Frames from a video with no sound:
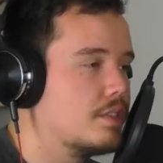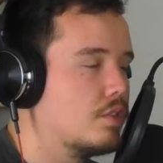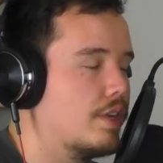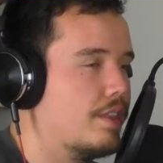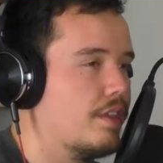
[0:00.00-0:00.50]
this
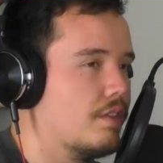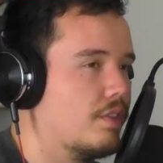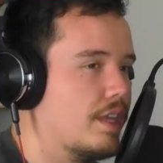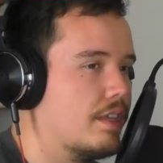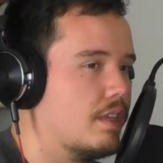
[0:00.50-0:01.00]
great thing of
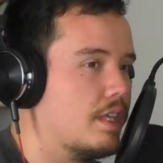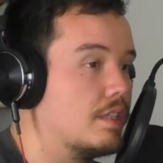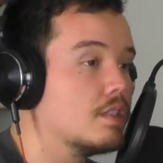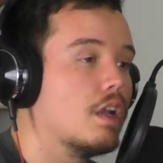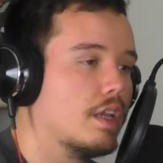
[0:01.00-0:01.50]
like
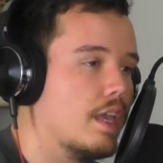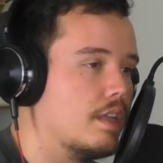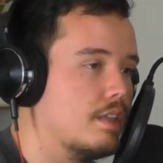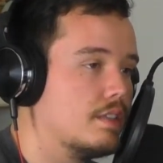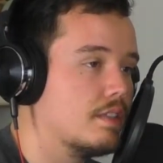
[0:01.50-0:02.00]
his
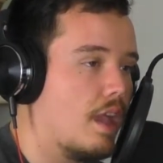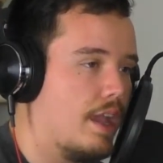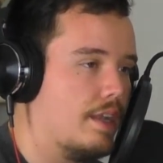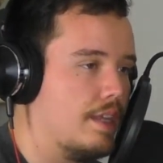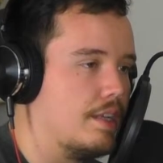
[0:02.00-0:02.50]

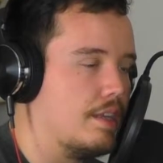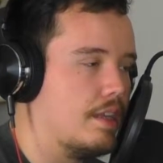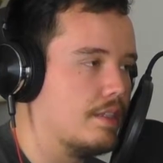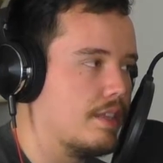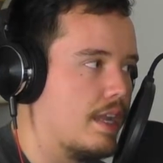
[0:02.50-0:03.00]
side in it
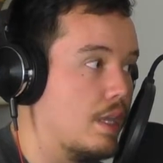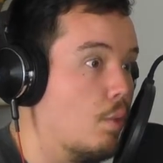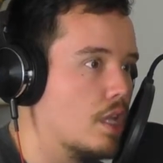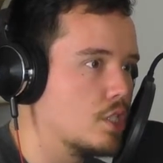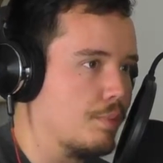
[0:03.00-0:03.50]
is that he
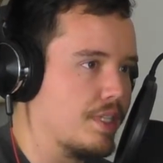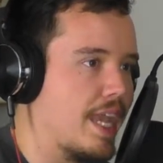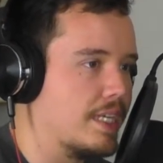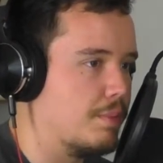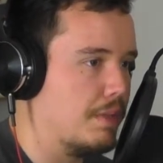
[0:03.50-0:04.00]
wants to
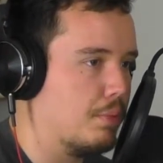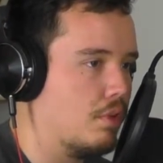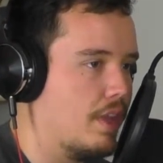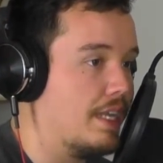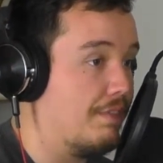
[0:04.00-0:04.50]
protect
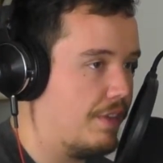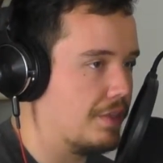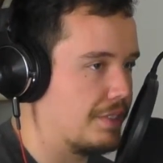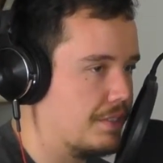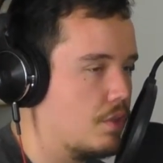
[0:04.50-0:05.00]
people and he
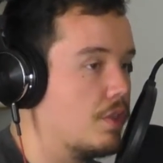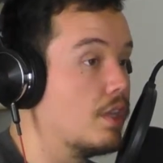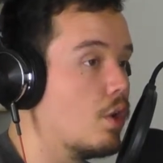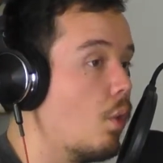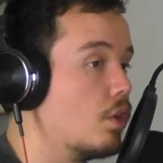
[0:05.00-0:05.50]
feels as though the
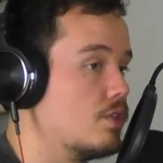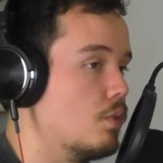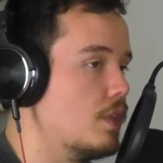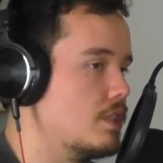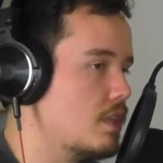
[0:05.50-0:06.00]
Accords are
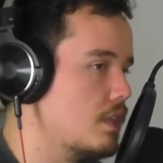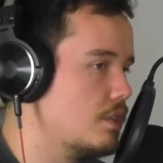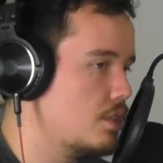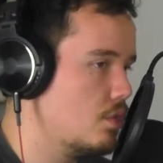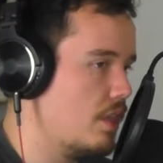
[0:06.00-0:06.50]
what's going to
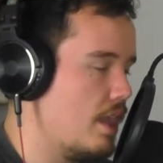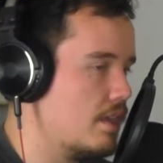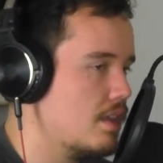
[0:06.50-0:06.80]
do that.